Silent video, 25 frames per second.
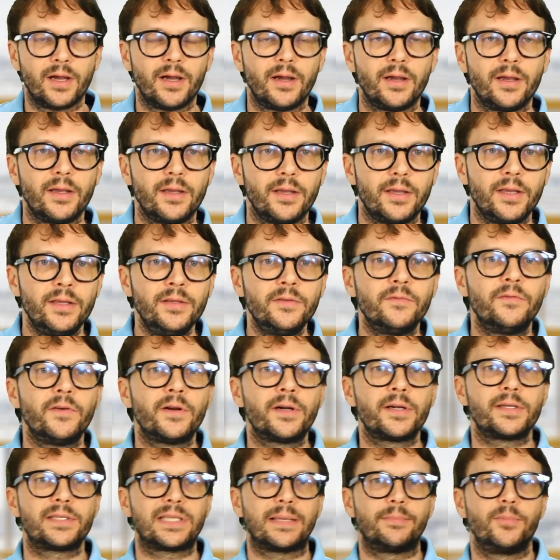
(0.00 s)

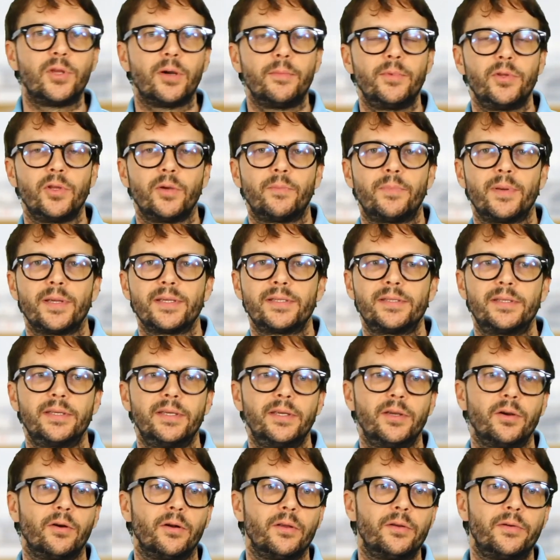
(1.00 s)
inverse abdominoplasty,
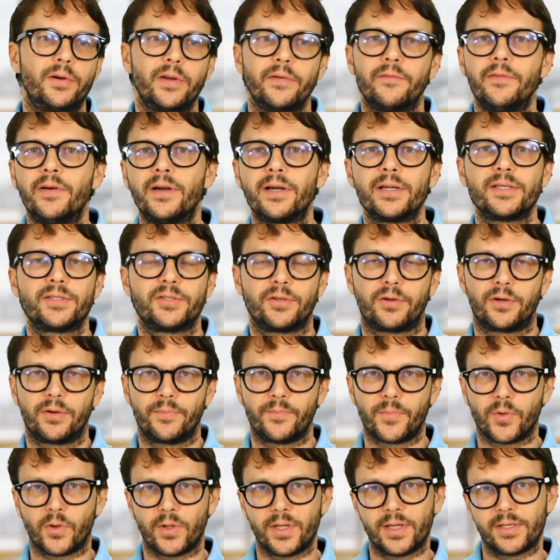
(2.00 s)
or the reverse.
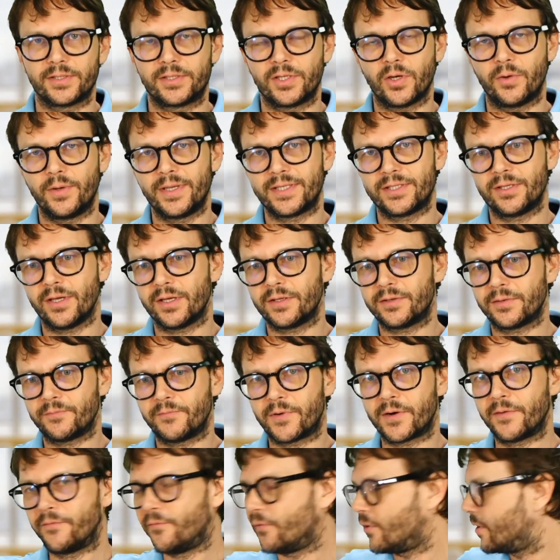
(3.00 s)
So it's not
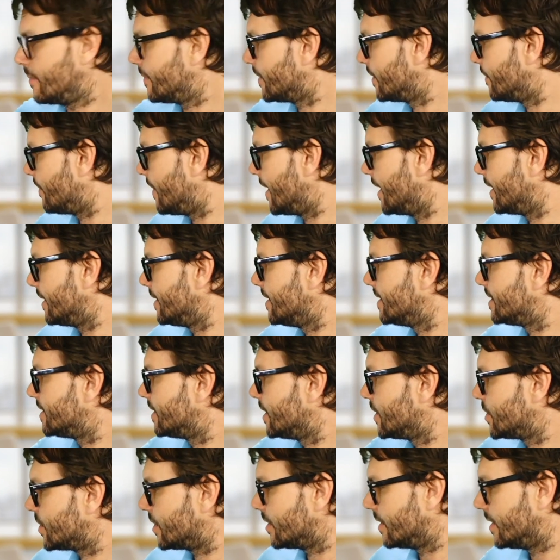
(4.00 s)
performed by an
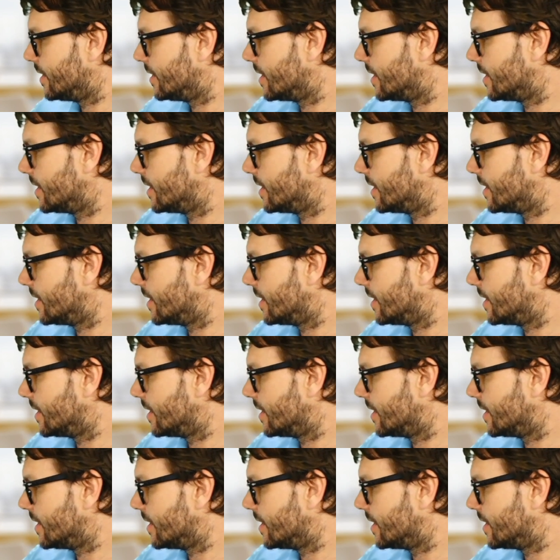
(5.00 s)
incision in the